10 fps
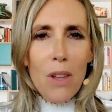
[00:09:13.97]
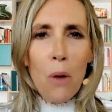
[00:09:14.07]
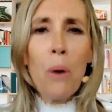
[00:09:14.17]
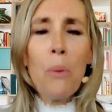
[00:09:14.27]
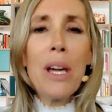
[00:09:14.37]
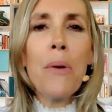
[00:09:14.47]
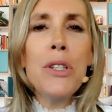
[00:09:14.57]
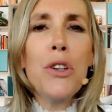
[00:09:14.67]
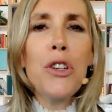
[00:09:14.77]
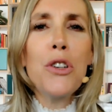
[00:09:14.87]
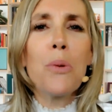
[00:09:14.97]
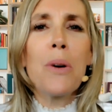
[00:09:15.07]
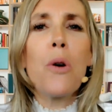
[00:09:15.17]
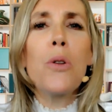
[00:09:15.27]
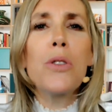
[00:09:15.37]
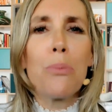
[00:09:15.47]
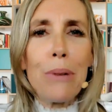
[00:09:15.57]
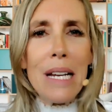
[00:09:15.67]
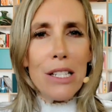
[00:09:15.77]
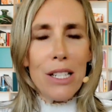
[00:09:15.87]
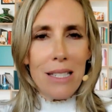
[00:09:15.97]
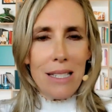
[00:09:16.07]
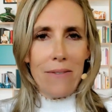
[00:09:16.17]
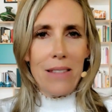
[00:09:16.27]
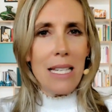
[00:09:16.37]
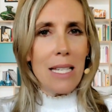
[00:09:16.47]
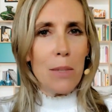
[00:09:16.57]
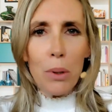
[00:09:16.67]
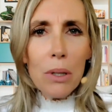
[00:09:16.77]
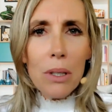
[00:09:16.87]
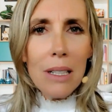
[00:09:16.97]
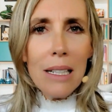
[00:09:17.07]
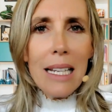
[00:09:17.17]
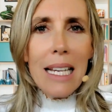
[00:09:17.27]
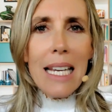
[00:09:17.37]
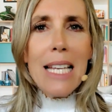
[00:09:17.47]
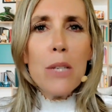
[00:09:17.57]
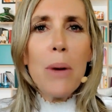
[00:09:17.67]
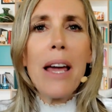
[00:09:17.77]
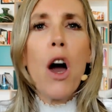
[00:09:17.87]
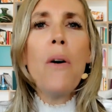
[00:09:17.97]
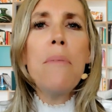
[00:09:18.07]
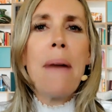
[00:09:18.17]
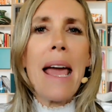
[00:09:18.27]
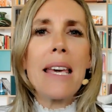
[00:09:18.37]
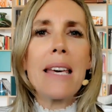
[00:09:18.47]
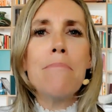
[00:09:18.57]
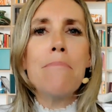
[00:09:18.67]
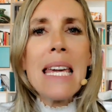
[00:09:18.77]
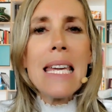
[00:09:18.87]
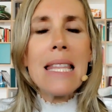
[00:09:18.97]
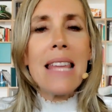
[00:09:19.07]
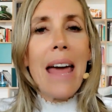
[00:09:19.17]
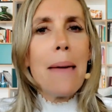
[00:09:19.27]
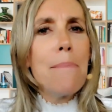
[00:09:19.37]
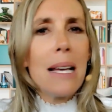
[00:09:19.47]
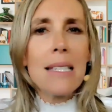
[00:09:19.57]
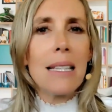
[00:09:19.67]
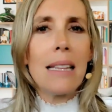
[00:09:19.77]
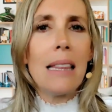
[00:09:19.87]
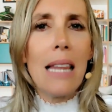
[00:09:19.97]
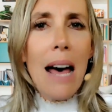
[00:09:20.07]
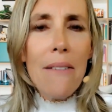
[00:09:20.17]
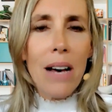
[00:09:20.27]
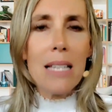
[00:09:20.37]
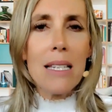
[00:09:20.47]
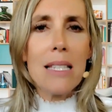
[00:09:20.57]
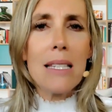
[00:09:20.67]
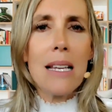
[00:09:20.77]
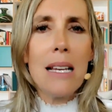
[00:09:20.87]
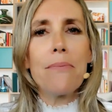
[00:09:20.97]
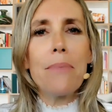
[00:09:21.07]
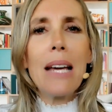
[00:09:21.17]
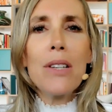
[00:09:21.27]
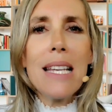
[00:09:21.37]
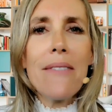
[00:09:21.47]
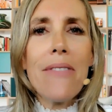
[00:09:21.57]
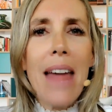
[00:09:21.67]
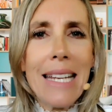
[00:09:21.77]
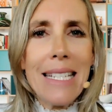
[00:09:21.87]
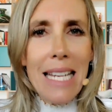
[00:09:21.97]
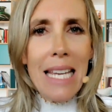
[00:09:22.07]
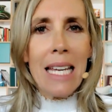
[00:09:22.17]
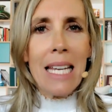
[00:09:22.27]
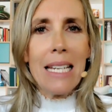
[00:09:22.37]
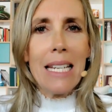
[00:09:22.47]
What we go and do with all the breaches of this book is we go and make it mean that they mustn't love us, because if they did,